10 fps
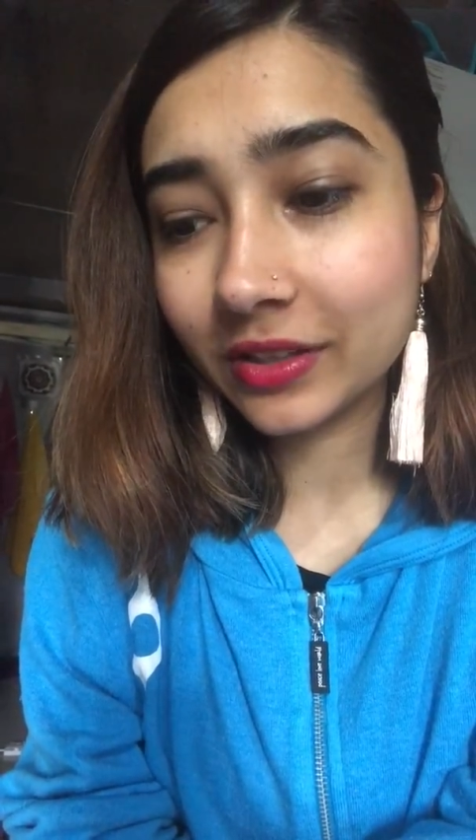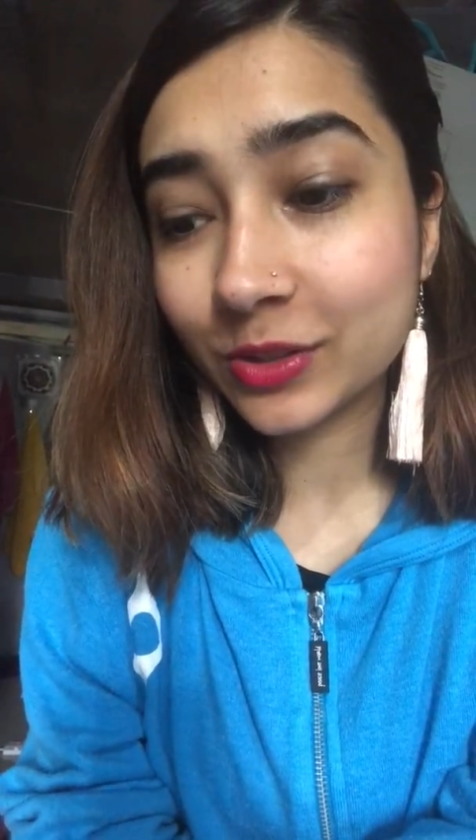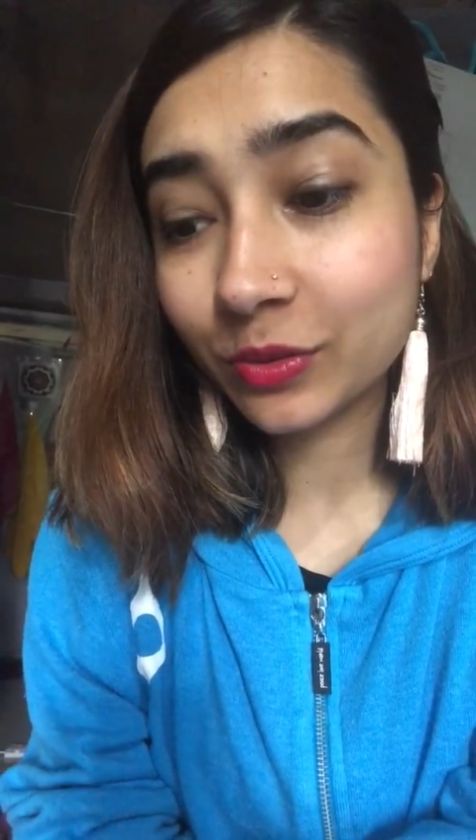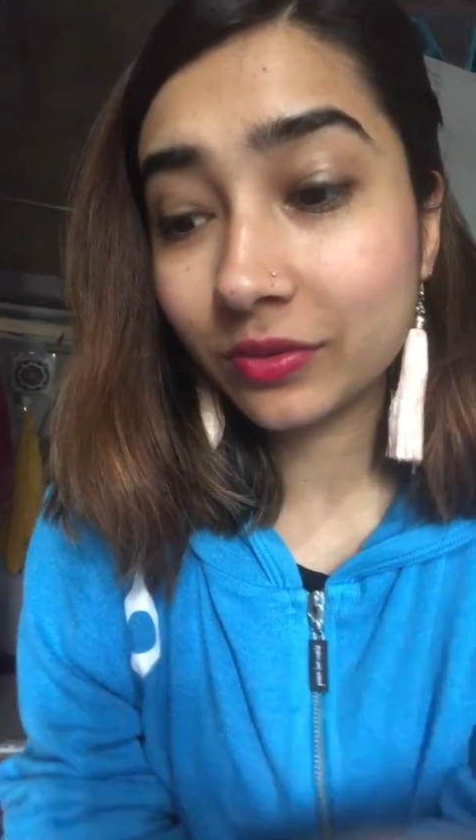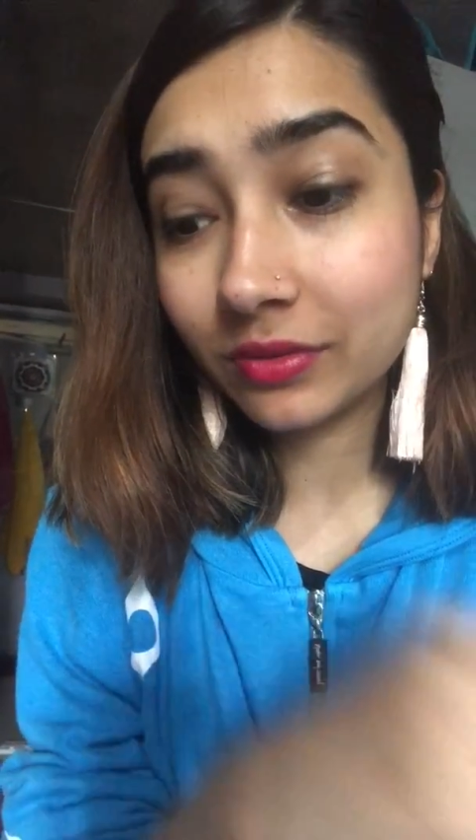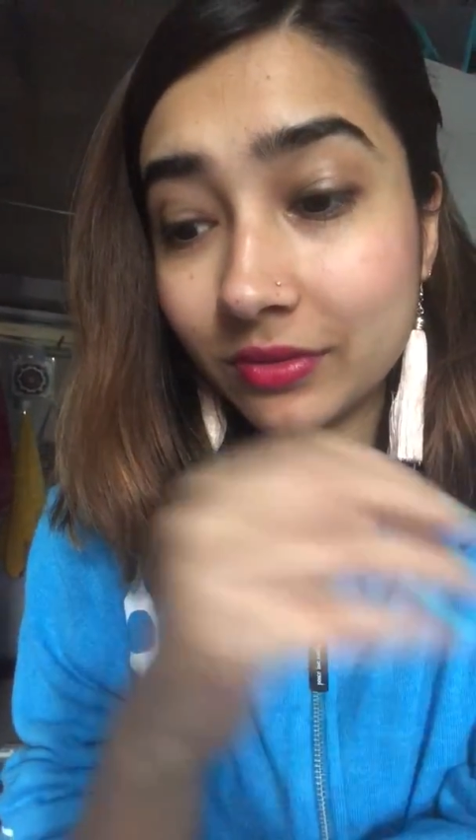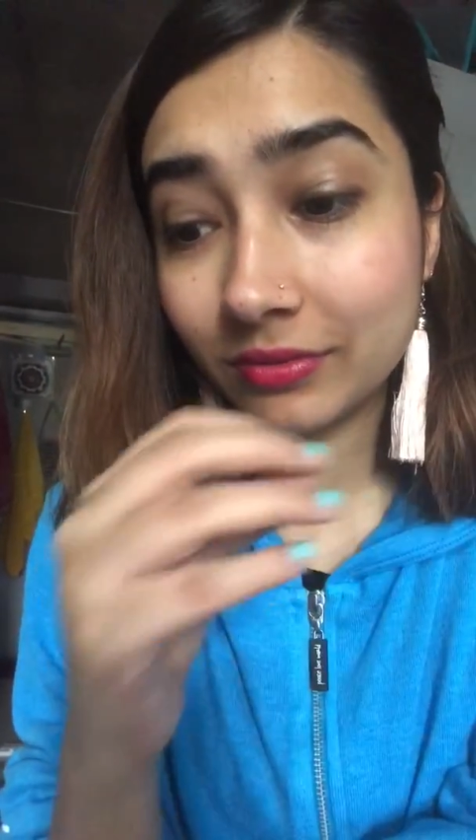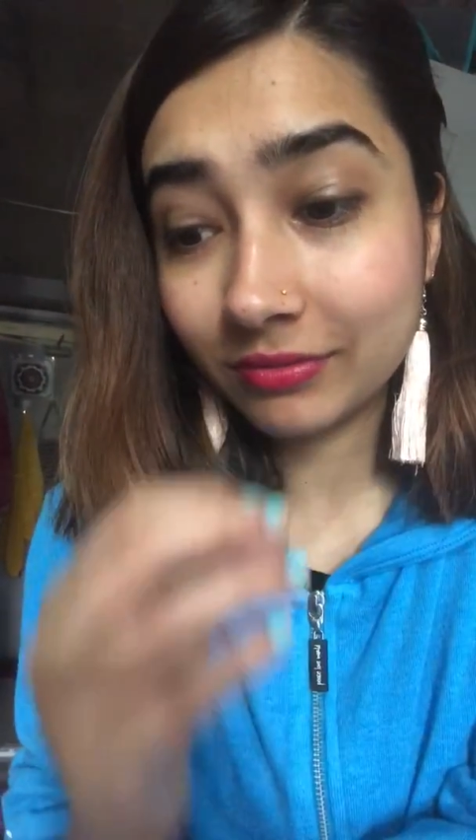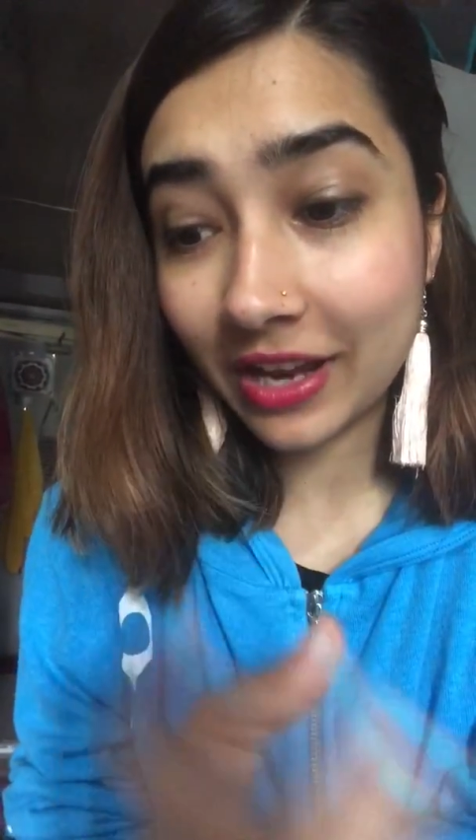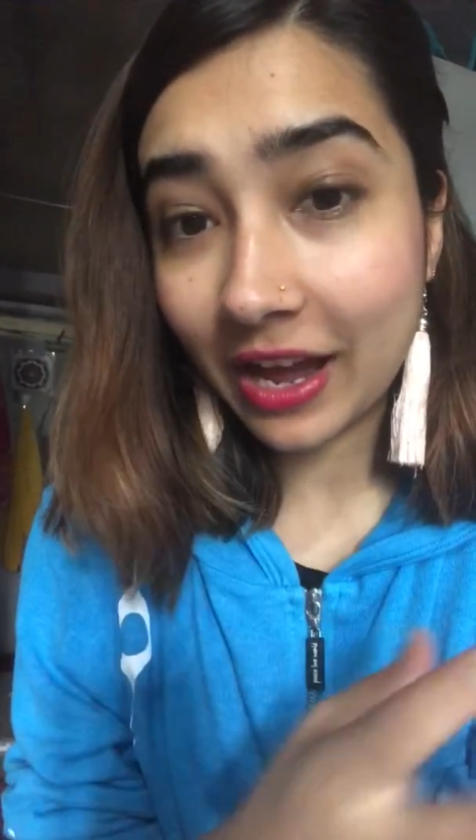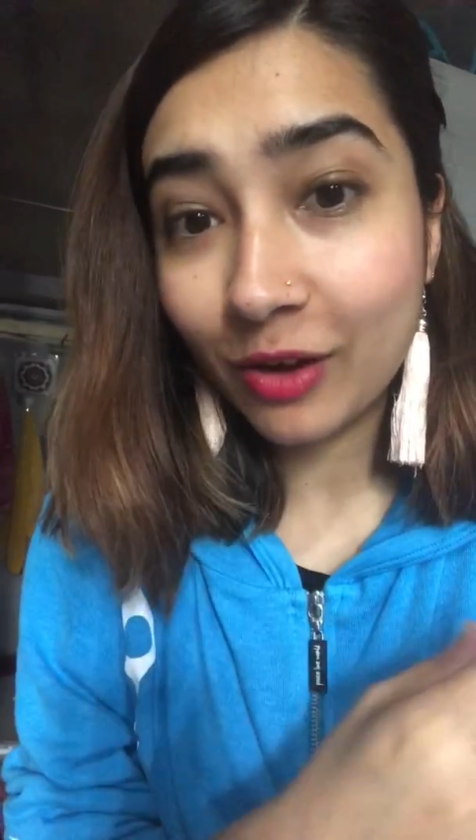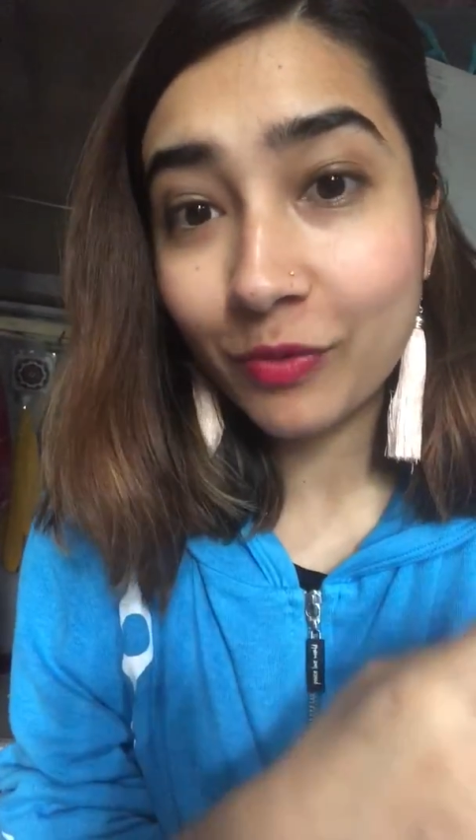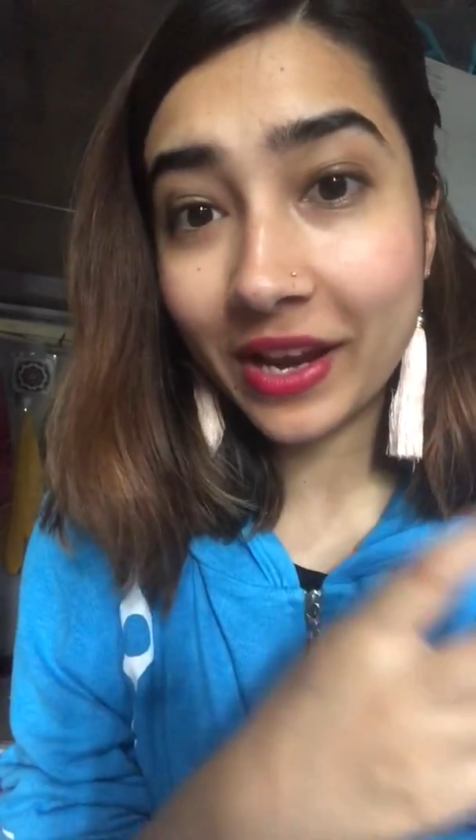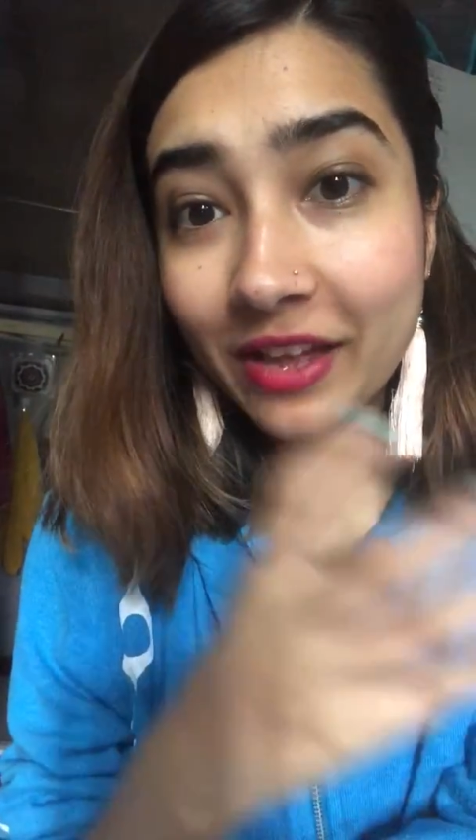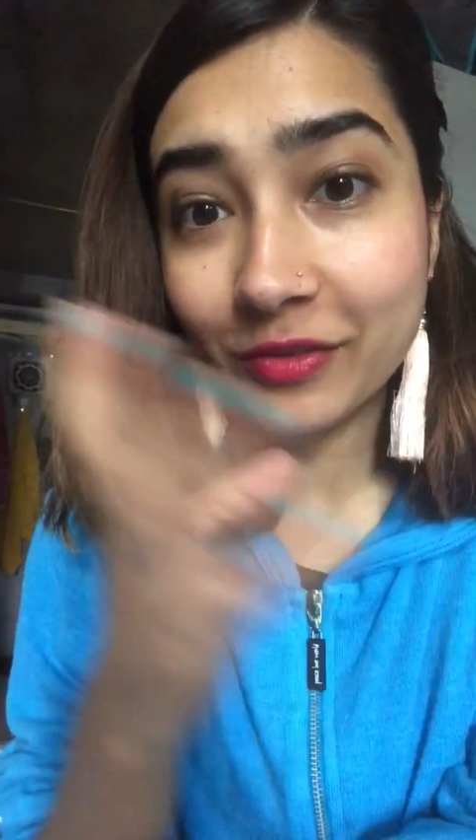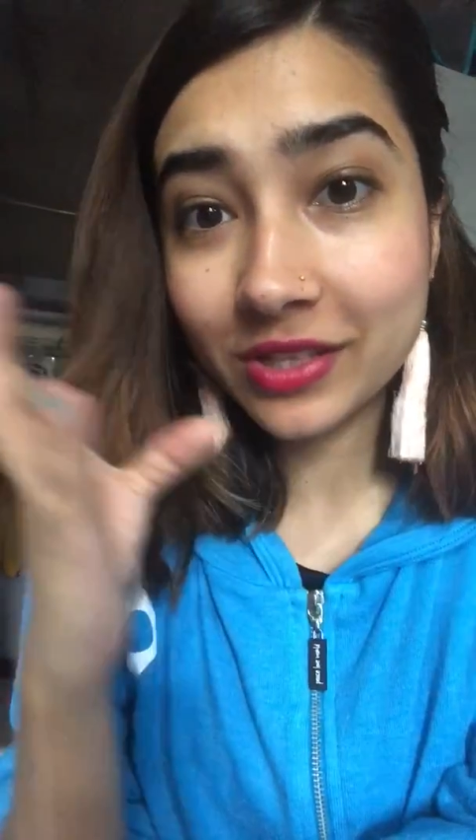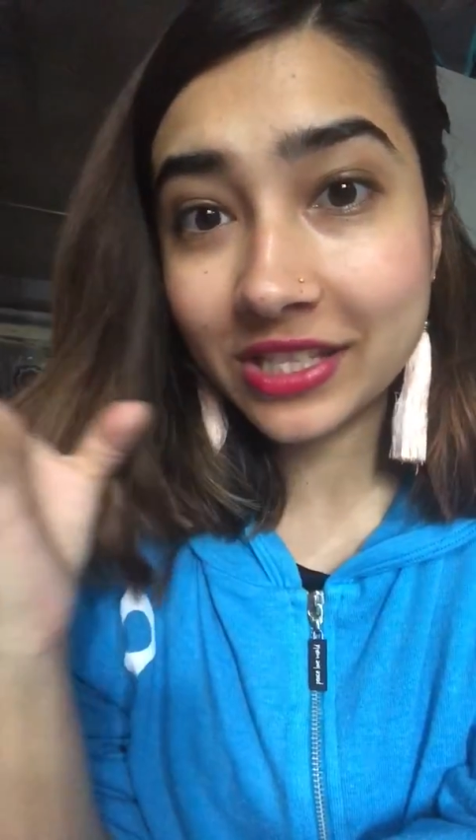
So now, whenever